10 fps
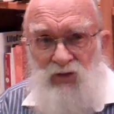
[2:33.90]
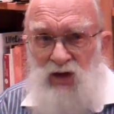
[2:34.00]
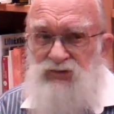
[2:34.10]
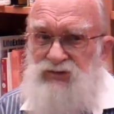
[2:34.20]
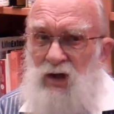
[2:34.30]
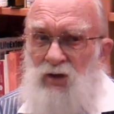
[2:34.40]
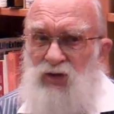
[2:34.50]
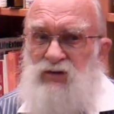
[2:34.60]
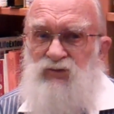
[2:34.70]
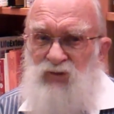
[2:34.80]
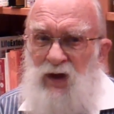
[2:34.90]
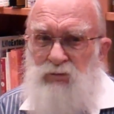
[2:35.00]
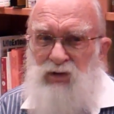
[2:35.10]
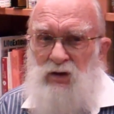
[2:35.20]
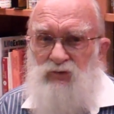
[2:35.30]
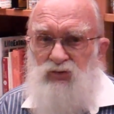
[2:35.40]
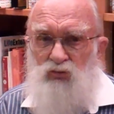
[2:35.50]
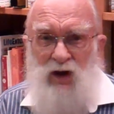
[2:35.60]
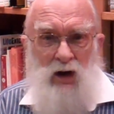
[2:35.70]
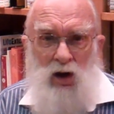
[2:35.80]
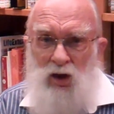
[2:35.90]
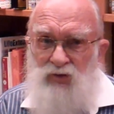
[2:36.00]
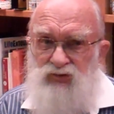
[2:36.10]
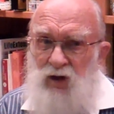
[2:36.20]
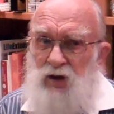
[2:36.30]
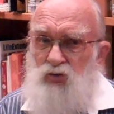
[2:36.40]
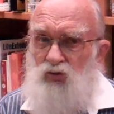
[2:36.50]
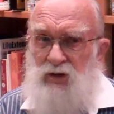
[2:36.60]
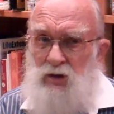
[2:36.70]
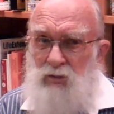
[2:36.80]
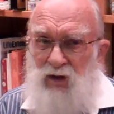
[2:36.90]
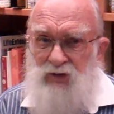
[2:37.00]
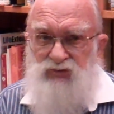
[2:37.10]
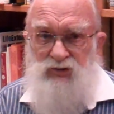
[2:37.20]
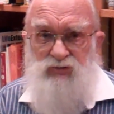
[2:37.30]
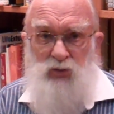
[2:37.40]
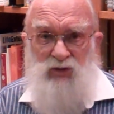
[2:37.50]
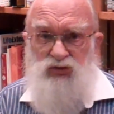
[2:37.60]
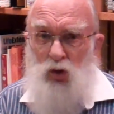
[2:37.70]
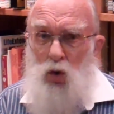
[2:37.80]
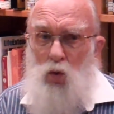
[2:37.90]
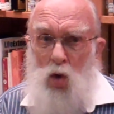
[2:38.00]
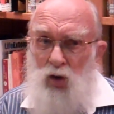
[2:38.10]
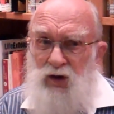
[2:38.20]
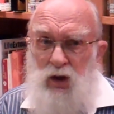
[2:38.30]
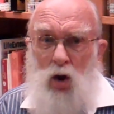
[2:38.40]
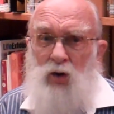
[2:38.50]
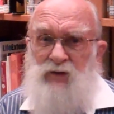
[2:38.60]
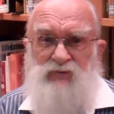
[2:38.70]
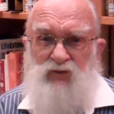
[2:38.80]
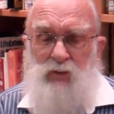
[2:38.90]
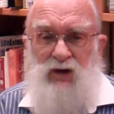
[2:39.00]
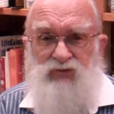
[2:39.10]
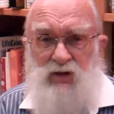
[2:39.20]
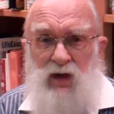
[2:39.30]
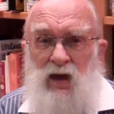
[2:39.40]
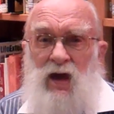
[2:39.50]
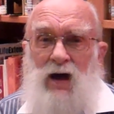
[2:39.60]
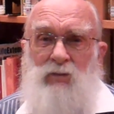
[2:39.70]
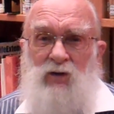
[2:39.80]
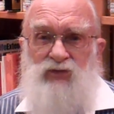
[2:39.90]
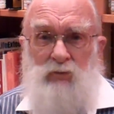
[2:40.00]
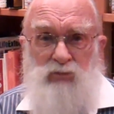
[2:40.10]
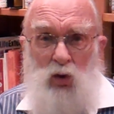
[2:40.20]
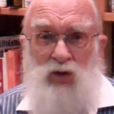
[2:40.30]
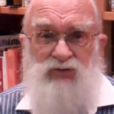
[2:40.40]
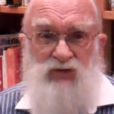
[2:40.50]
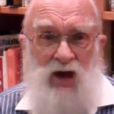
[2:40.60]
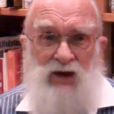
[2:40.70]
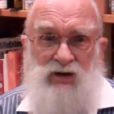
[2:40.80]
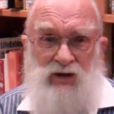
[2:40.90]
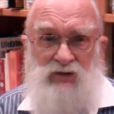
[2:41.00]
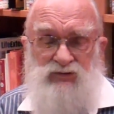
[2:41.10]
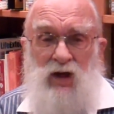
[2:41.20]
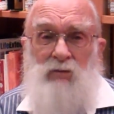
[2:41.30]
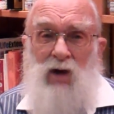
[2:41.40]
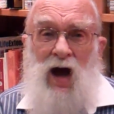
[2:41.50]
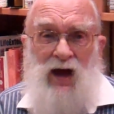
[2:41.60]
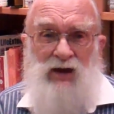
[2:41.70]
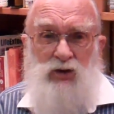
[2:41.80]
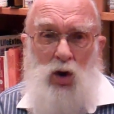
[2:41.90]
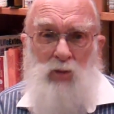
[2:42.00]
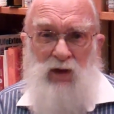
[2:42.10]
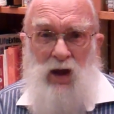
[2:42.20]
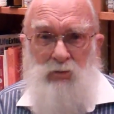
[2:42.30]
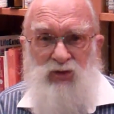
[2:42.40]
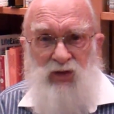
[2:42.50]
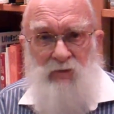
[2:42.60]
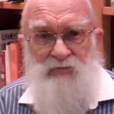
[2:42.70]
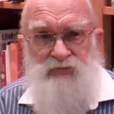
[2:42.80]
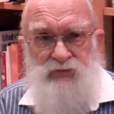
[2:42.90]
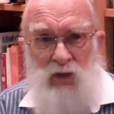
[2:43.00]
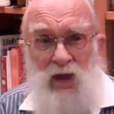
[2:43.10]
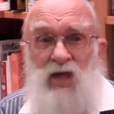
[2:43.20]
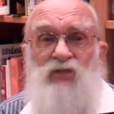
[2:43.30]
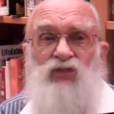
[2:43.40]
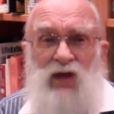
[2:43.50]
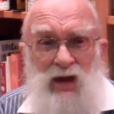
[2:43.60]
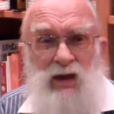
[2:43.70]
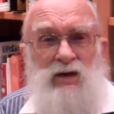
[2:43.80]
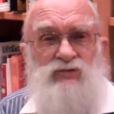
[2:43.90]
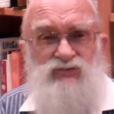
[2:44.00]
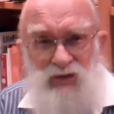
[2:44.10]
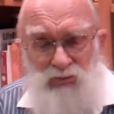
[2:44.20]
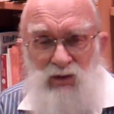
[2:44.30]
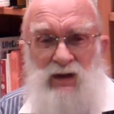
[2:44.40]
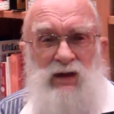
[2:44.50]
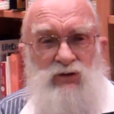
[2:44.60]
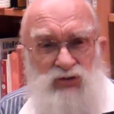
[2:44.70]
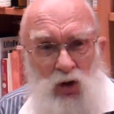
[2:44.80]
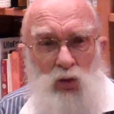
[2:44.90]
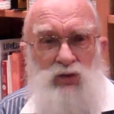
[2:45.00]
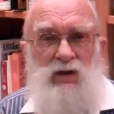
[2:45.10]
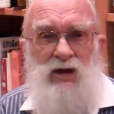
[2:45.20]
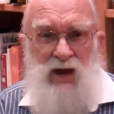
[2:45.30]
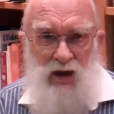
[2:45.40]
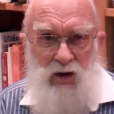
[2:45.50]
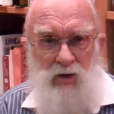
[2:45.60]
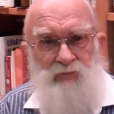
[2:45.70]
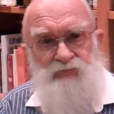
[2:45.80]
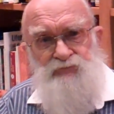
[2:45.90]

They sell these fake pills right alongside real medicines with no warning or information about the bogus ideas behind homeopathy. They simply don't care.